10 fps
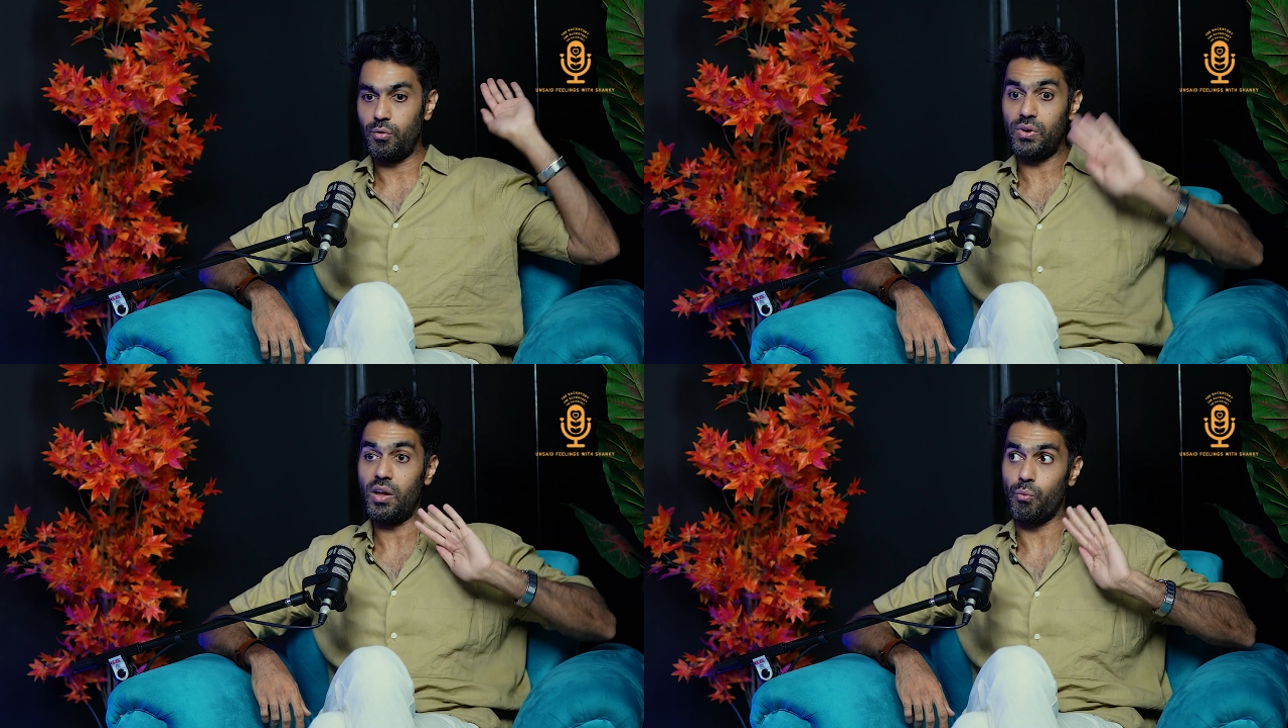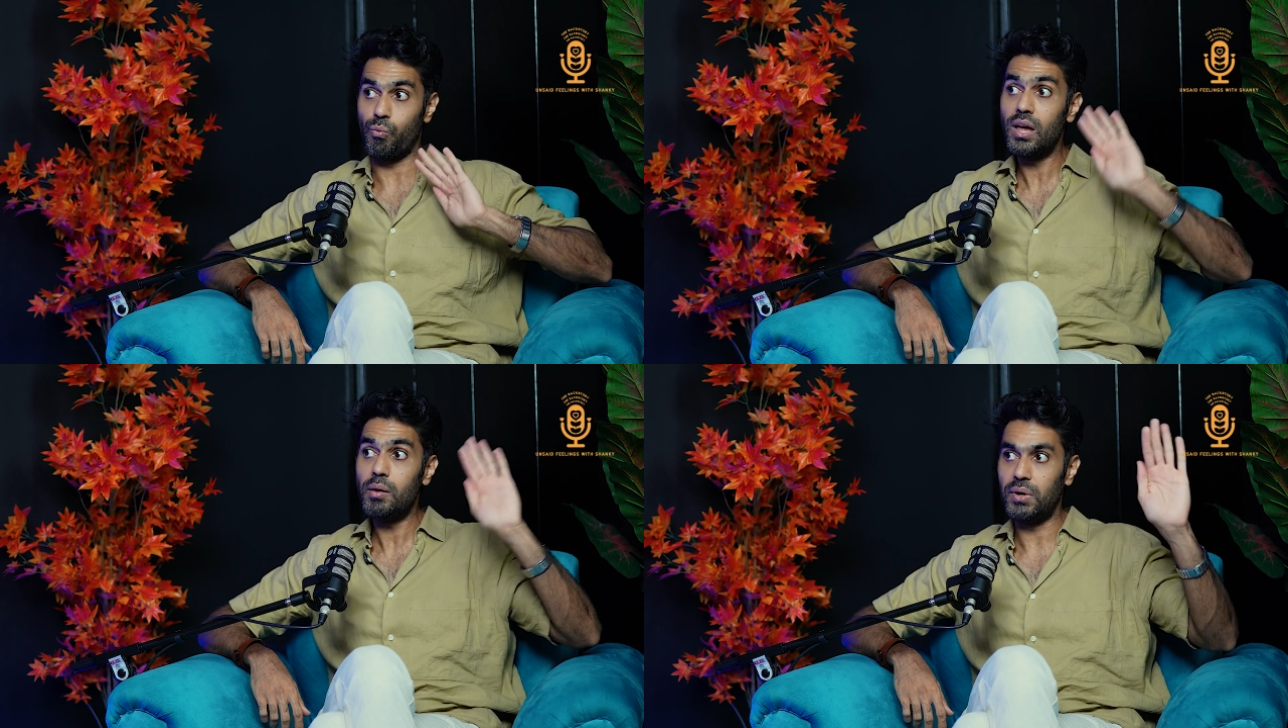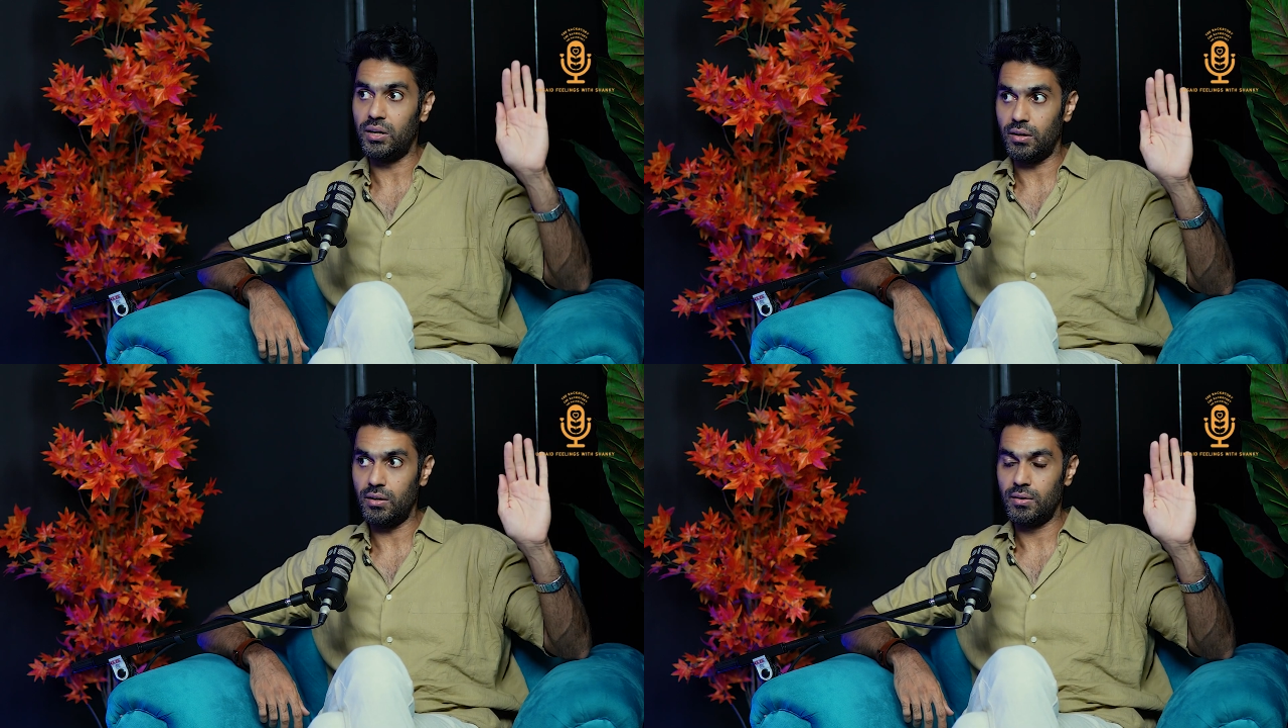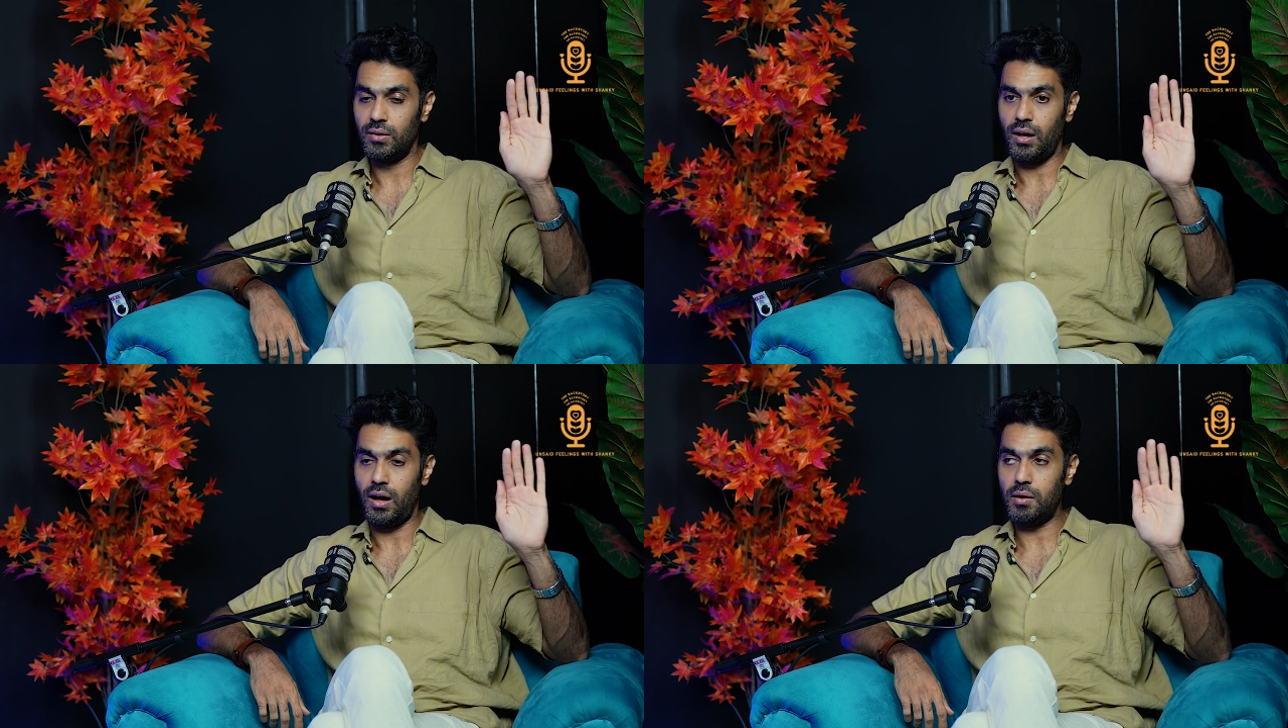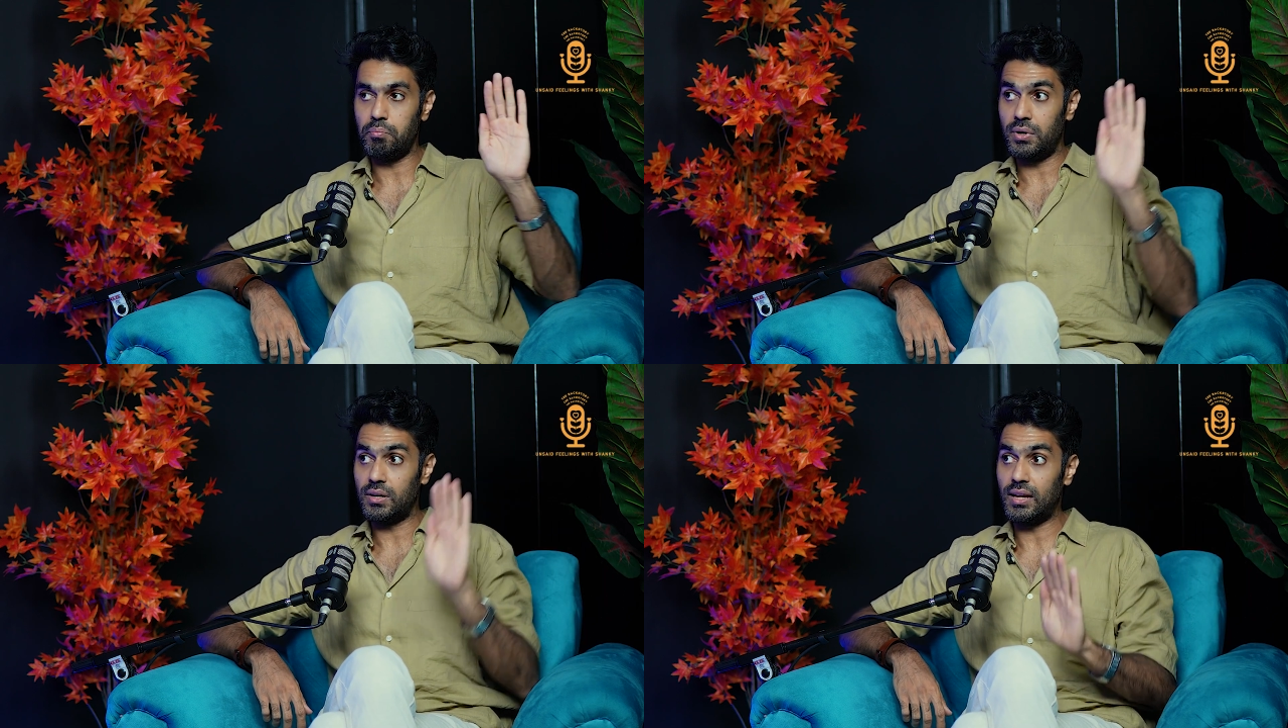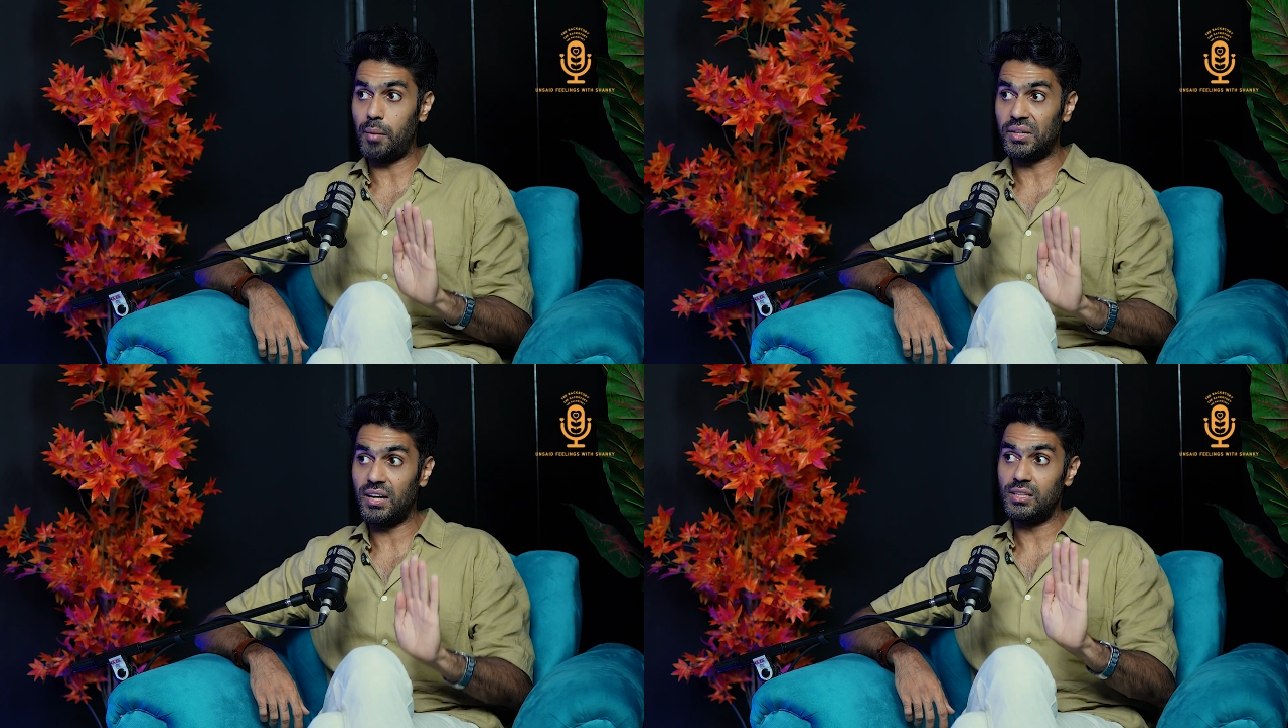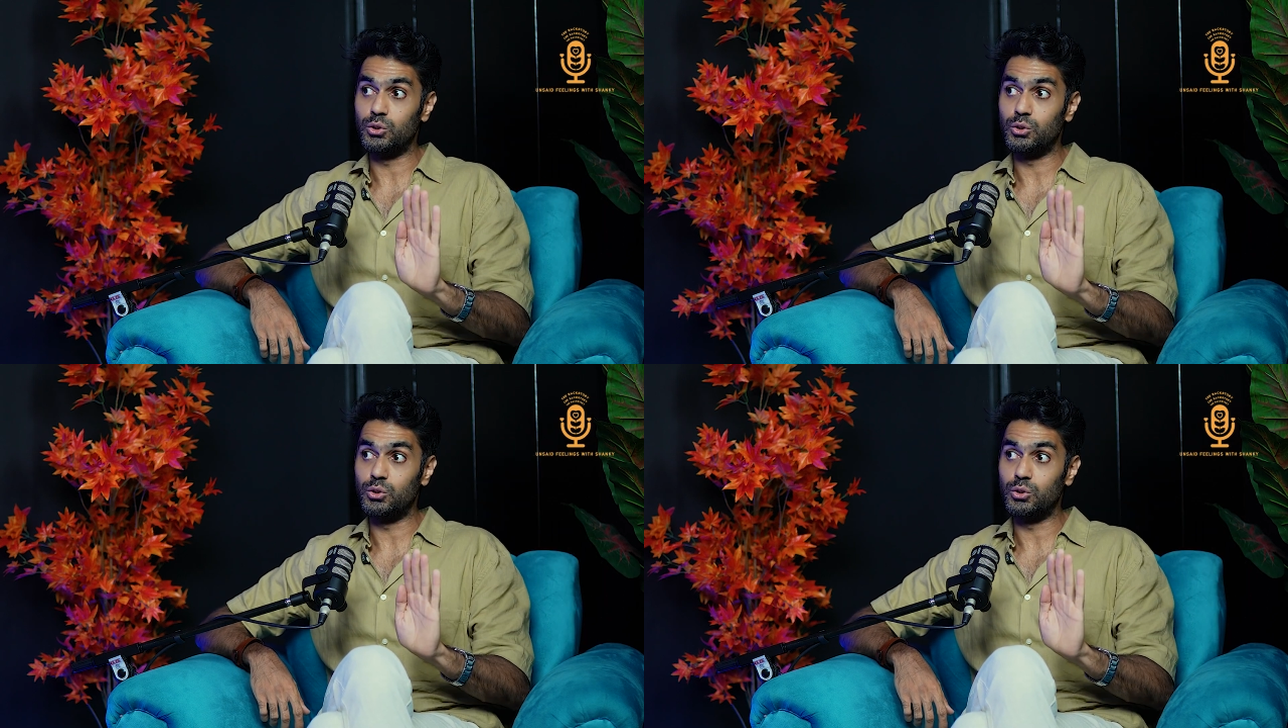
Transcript: We are way better. Our per capita